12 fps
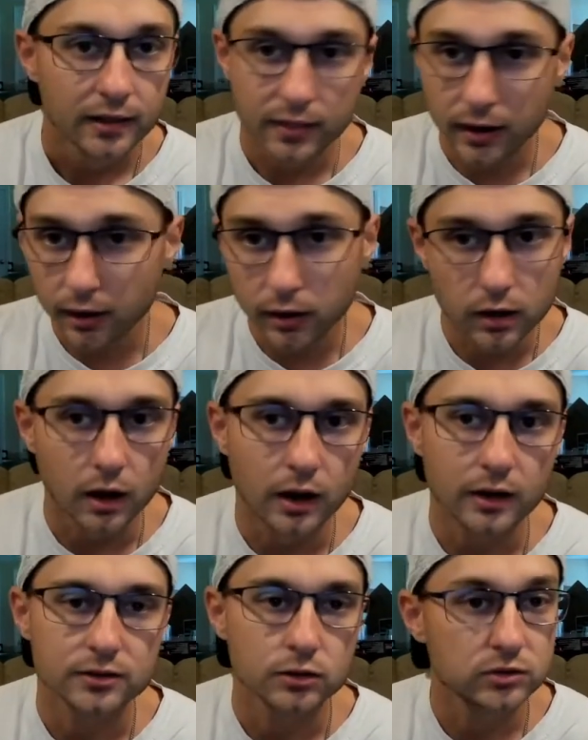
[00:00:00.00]
They're
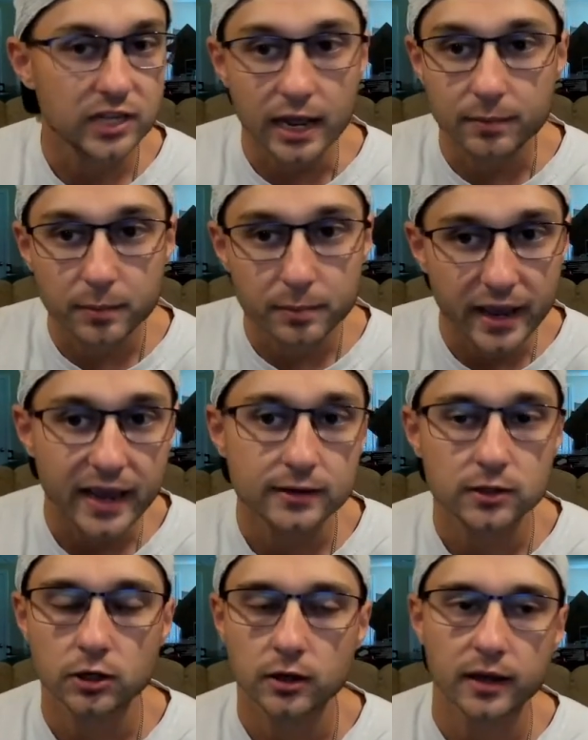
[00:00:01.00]
gone. So Tampa Bay
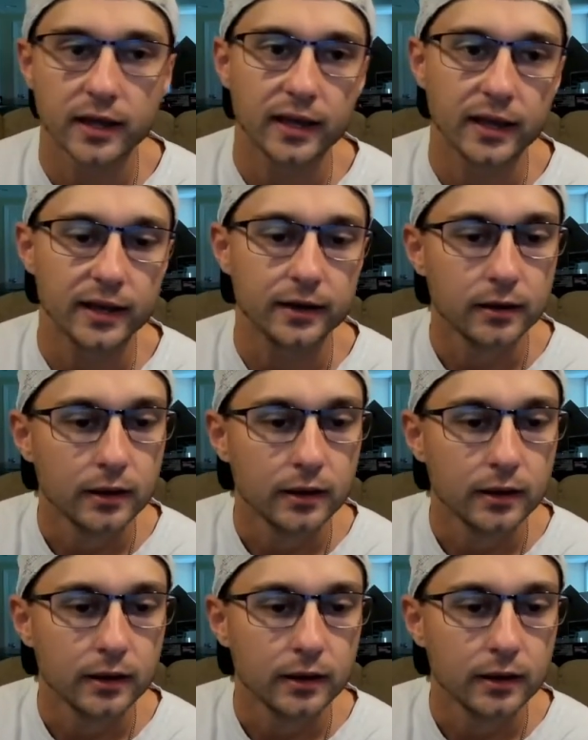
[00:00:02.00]
took a hit.